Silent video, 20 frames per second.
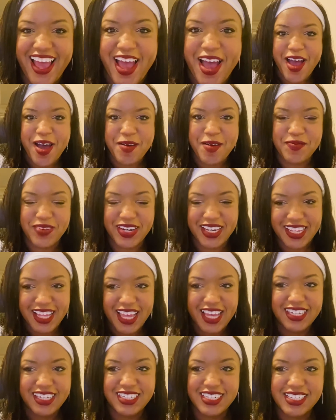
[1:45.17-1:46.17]
but
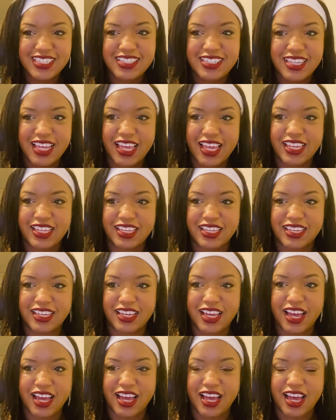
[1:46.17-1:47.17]
like just like
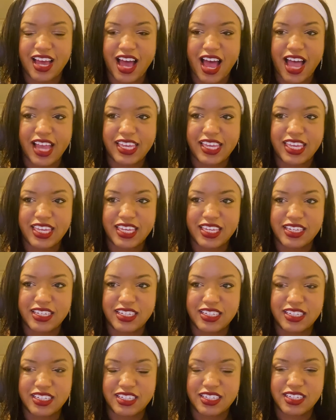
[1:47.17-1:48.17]
I can
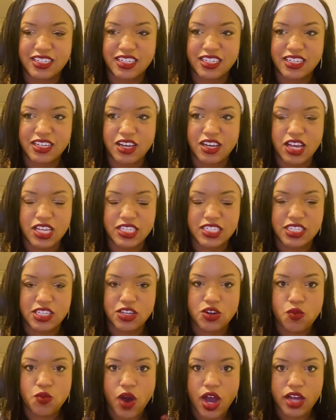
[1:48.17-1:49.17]

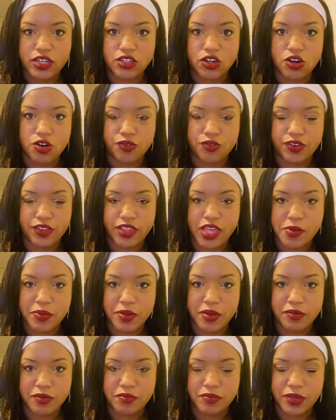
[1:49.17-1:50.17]
still watch over them
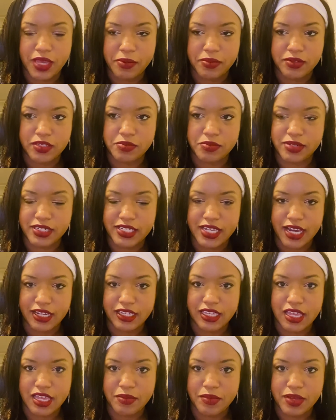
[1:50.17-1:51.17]
and be able to protect
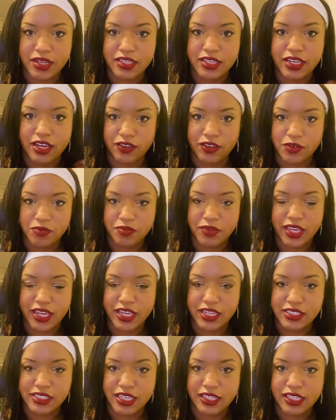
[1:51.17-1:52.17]
them and tell them
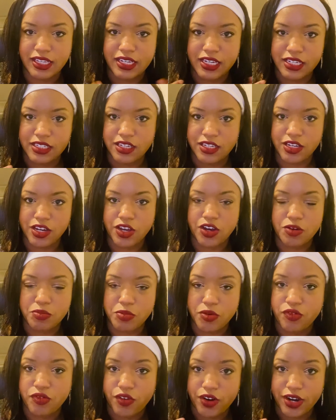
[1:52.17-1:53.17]
things that they need to know
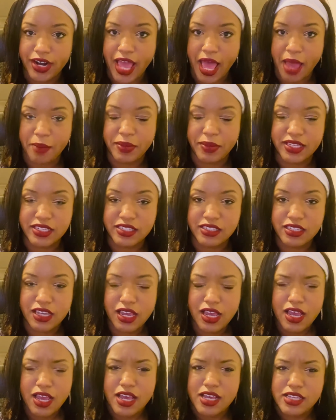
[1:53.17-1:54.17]
before it happens.
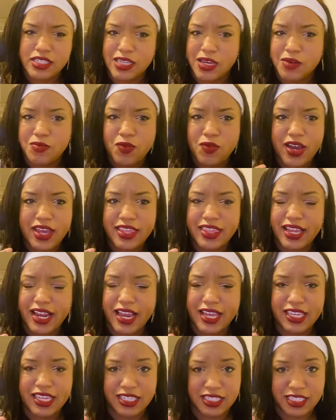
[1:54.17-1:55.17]
Some way that I
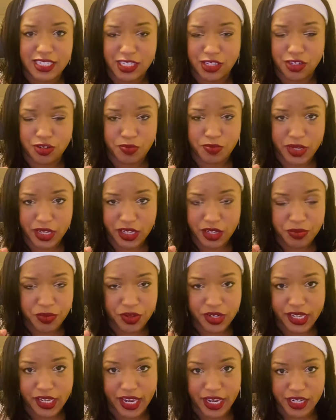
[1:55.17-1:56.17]
can still be in
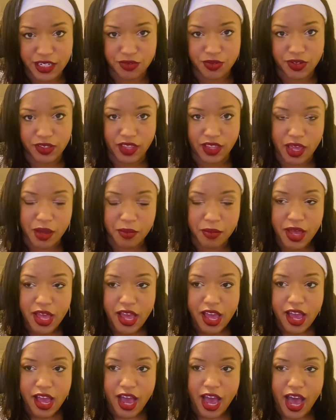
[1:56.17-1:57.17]
communication with them.
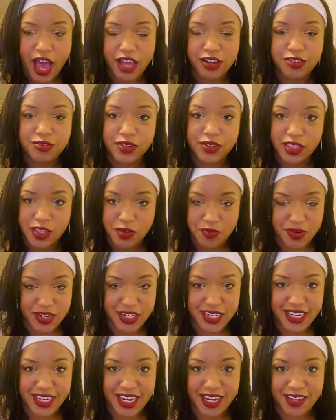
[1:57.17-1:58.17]
I'd really
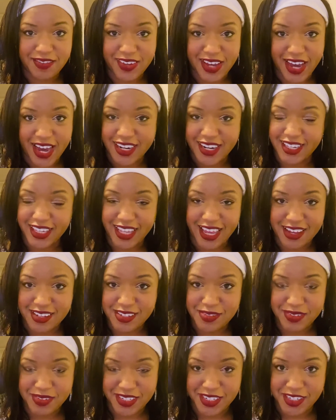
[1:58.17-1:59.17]
appreciate if God allows
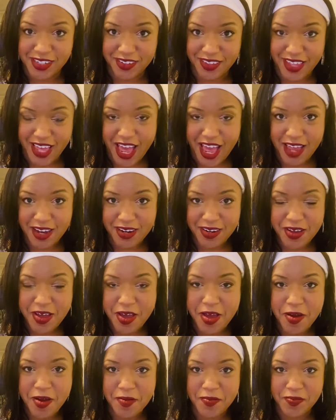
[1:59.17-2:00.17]
me to do that,
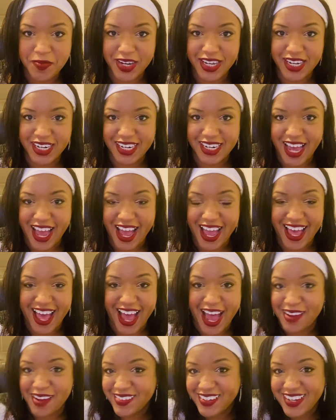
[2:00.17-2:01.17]
but
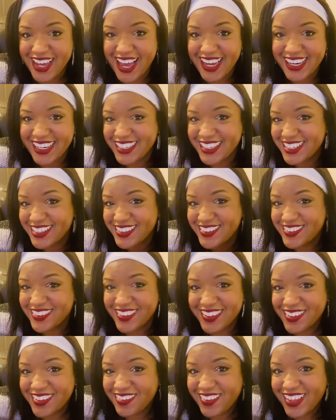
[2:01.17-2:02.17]
I'm not in
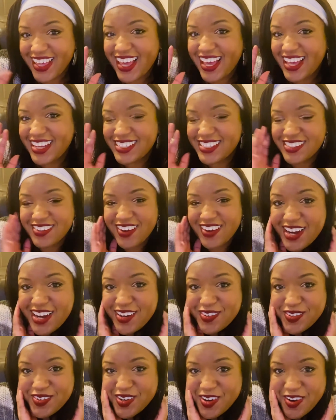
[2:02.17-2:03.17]
control of that, so I
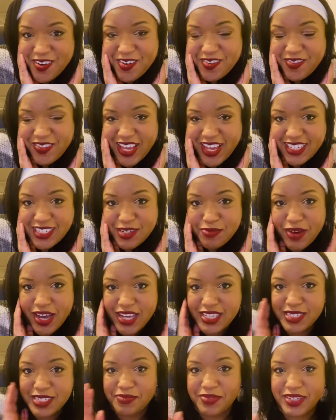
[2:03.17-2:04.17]
know if that's a
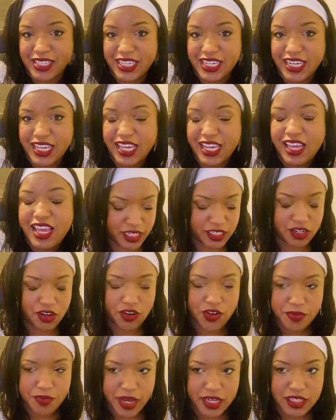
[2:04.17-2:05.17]
possibility.
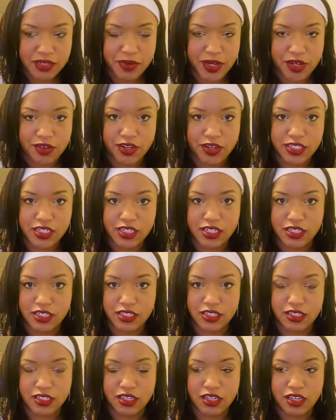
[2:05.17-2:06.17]
Going back to my question is,
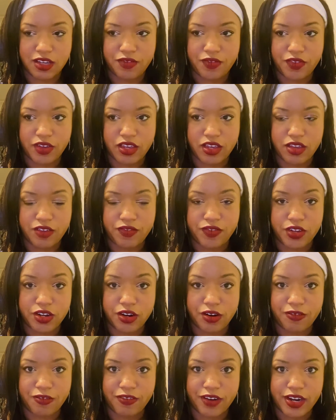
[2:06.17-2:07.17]
if you're
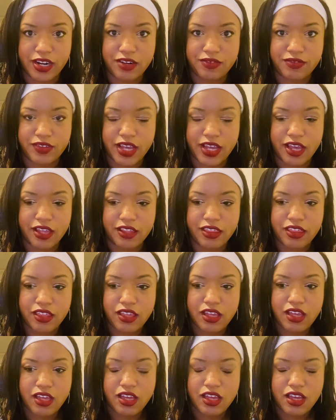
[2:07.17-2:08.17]
afraid of death,
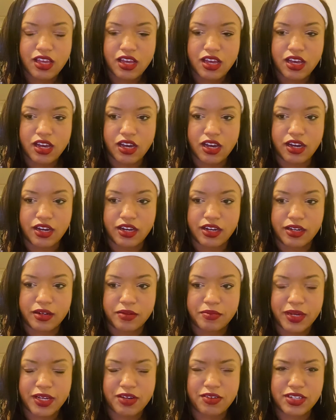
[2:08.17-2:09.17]

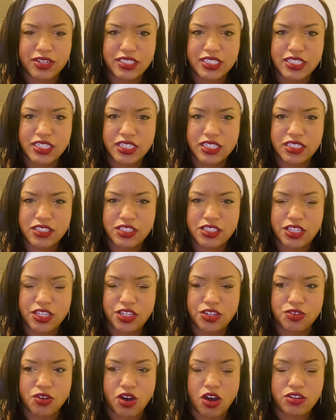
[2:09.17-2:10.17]
my question to
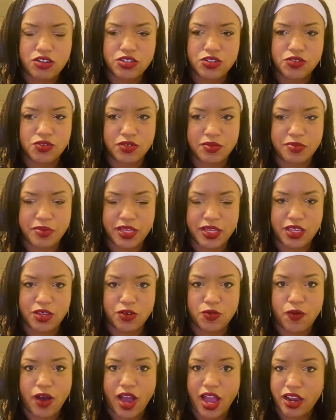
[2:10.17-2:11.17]
you also would be,
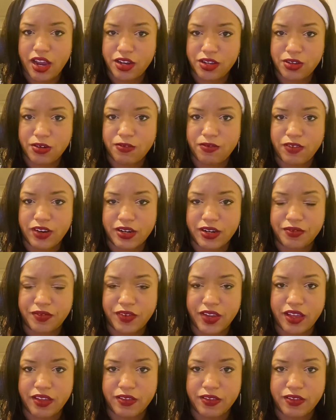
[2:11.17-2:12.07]
why are you afraid of death?